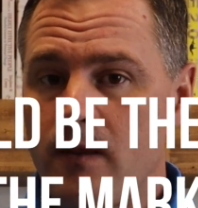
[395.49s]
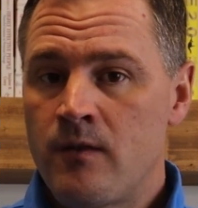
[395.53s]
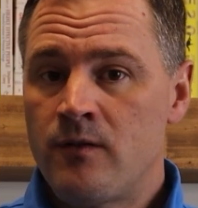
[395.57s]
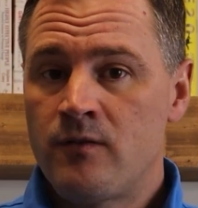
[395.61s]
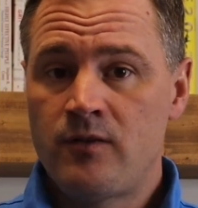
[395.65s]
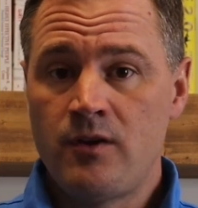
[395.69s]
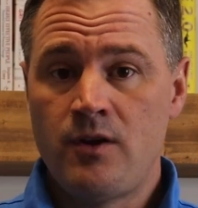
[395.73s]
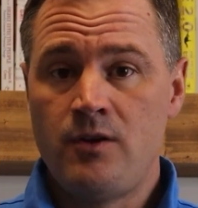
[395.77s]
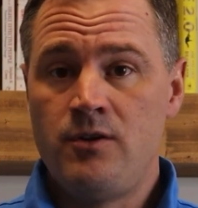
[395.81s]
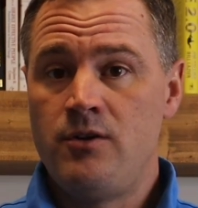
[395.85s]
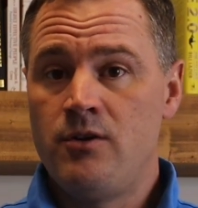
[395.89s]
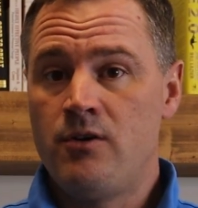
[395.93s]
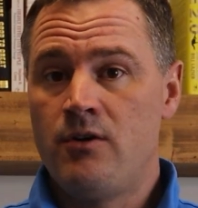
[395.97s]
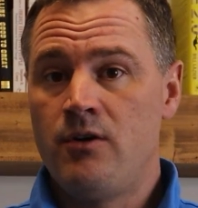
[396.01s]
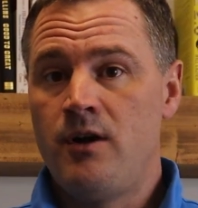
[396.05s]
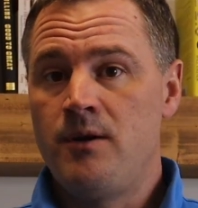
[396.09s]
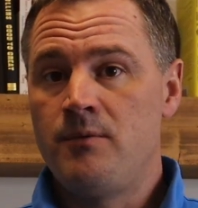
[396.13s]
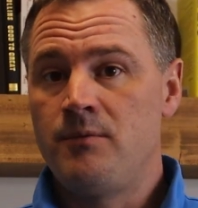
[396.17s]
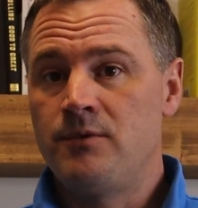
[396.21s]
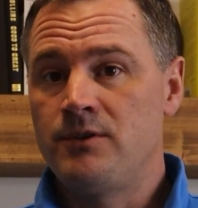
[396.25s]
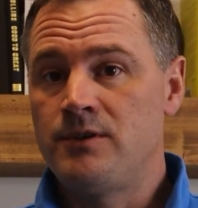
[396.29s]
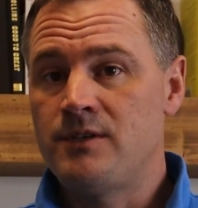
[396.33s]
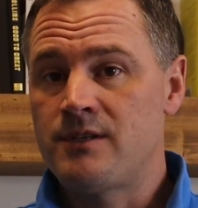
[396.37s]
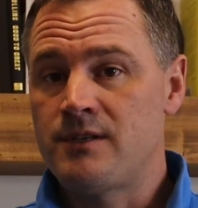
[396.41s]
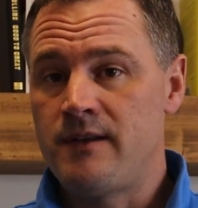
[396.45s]
So you're
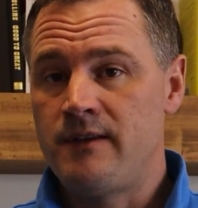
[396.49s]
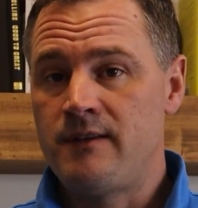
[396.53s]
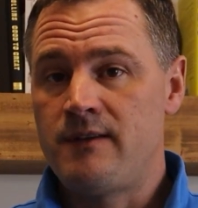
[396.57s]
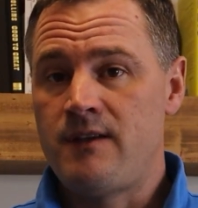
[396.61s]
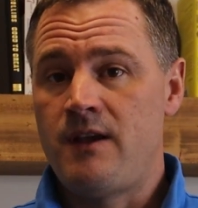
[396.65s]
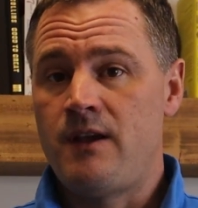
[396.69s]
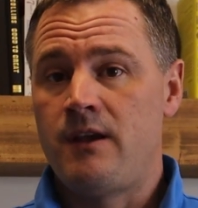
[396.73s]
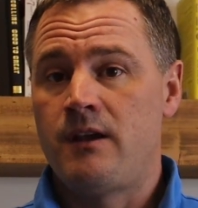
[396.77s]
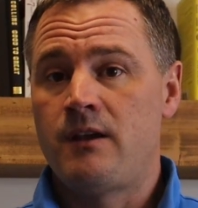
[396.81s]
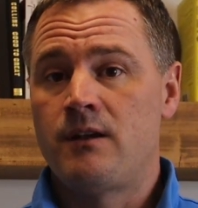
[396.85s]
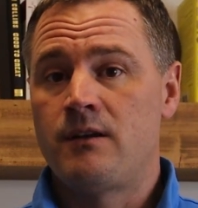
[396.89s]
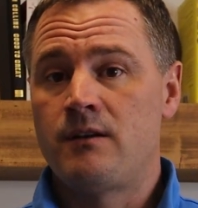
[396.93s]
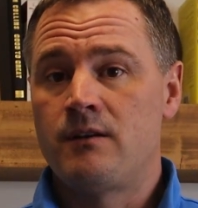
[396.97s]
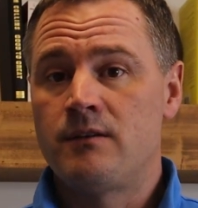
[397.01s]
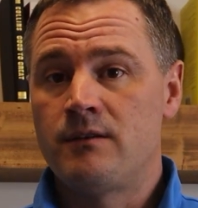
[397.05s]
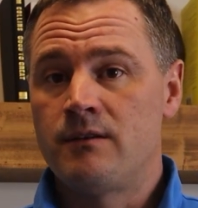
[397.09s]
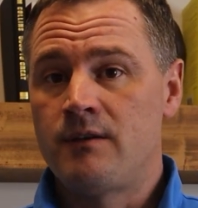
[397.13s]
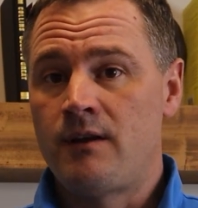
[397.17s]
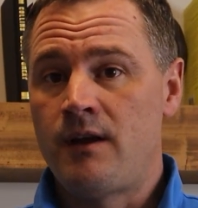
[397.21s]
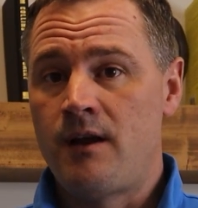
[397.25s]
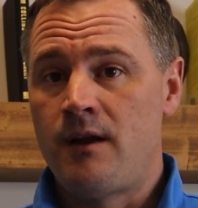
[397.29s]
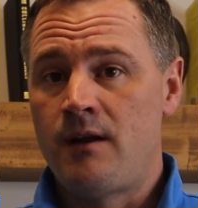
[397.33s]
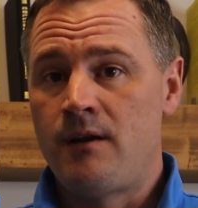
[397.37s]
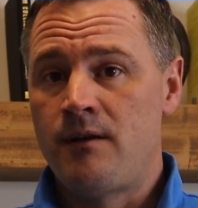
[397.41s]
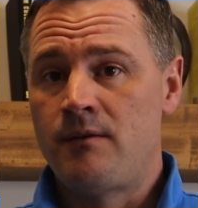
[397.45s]
able just to take it
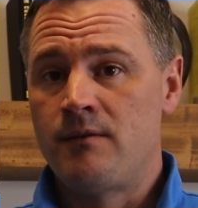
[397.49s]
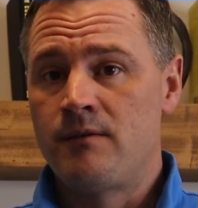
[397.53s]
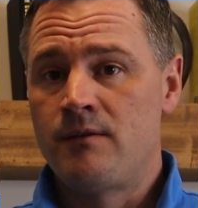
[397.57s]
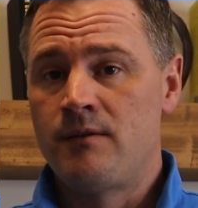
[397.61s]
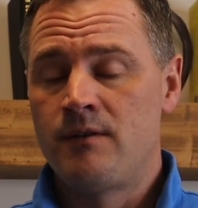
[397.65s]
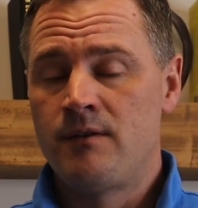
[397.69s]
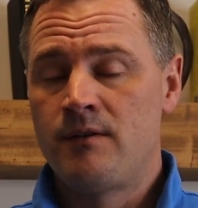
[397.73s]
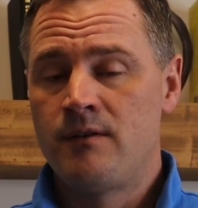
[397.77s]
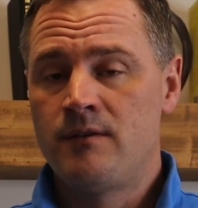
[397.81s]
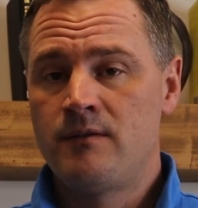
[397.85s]
and